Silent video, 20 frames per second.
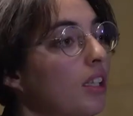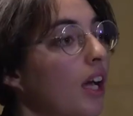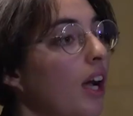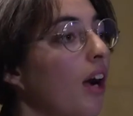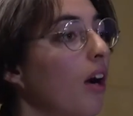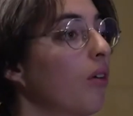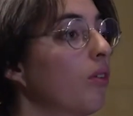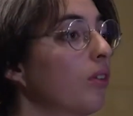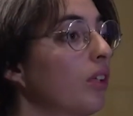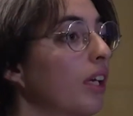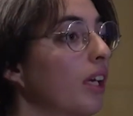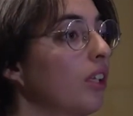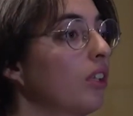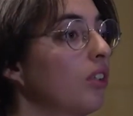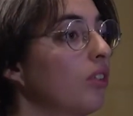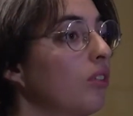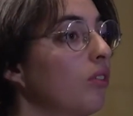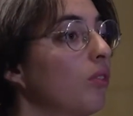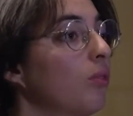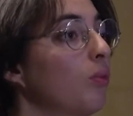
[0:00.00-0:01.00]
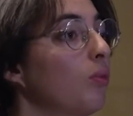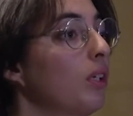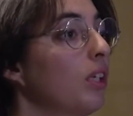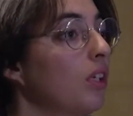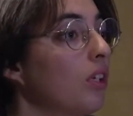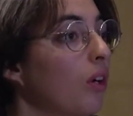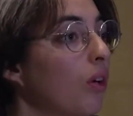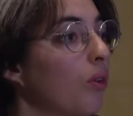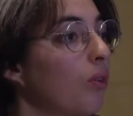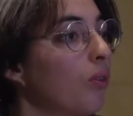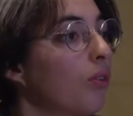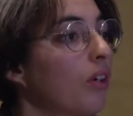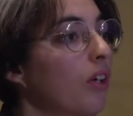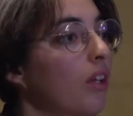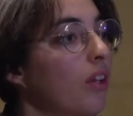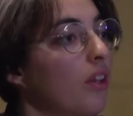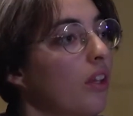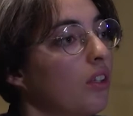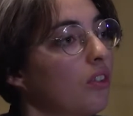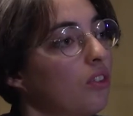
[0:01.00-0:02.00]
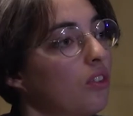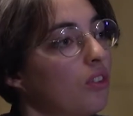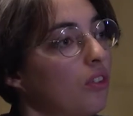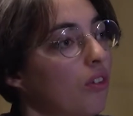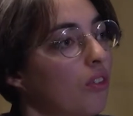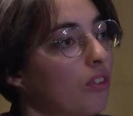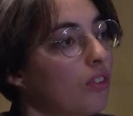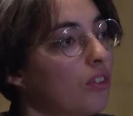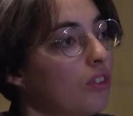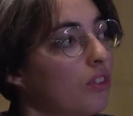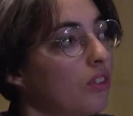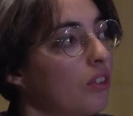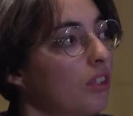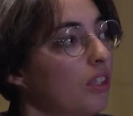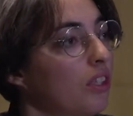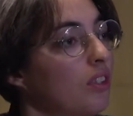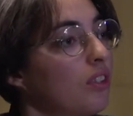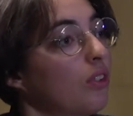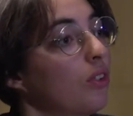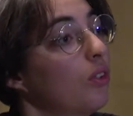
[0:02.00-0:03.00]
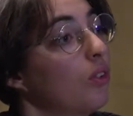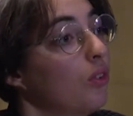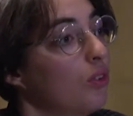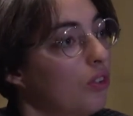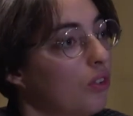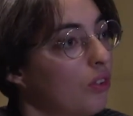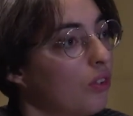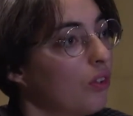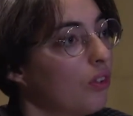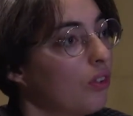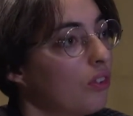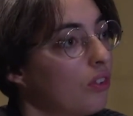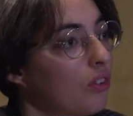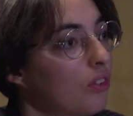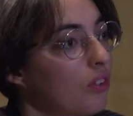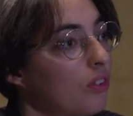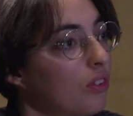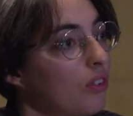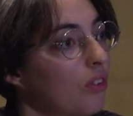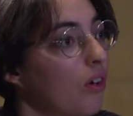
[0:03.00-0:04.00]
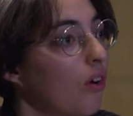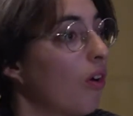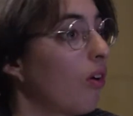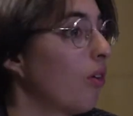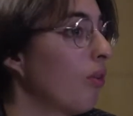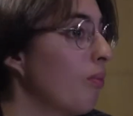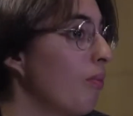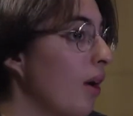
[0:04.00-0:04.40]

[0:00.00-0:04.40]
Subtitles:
how can we know that a source, it's a good source or a